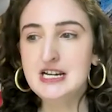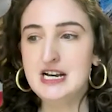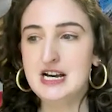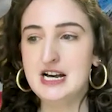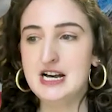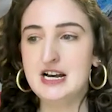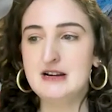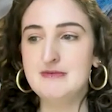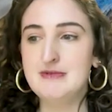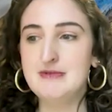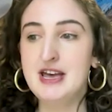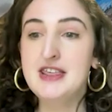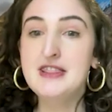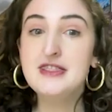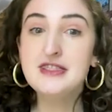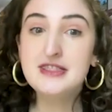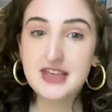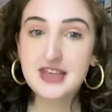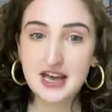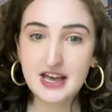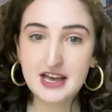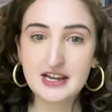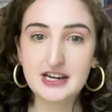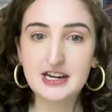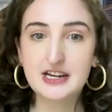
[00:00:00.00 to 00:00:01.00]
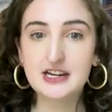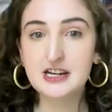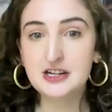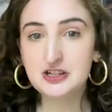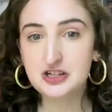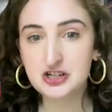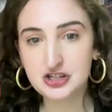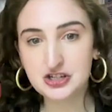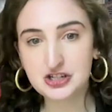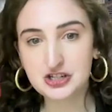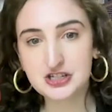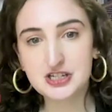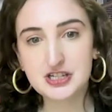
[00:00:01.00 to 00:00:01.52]
And then in
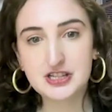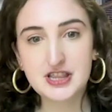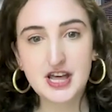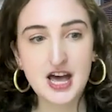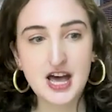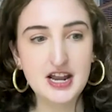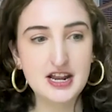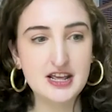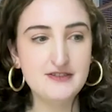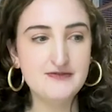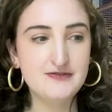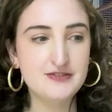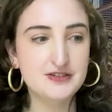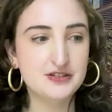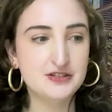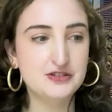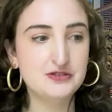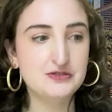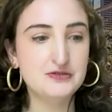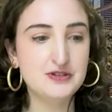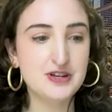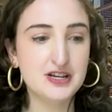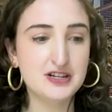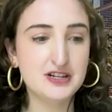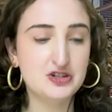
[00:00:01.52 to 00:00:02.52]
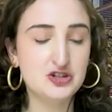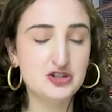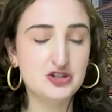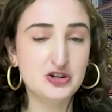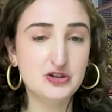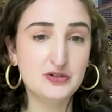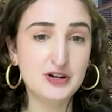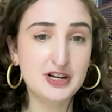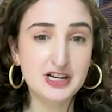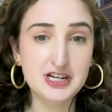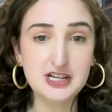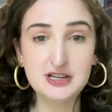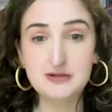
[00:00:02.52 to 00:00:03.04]
addition to that, if a student has
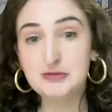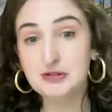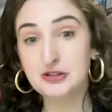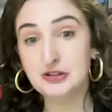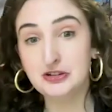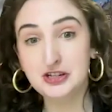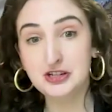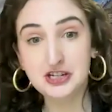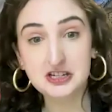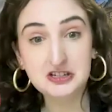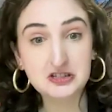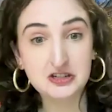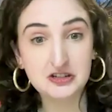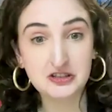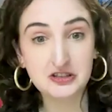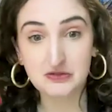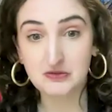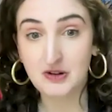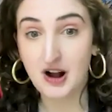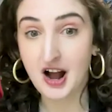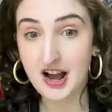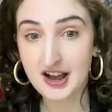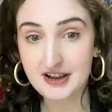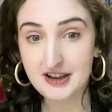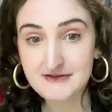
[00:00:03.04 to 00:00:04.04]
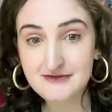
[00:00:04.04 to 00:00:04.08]
shown any ability to thrive.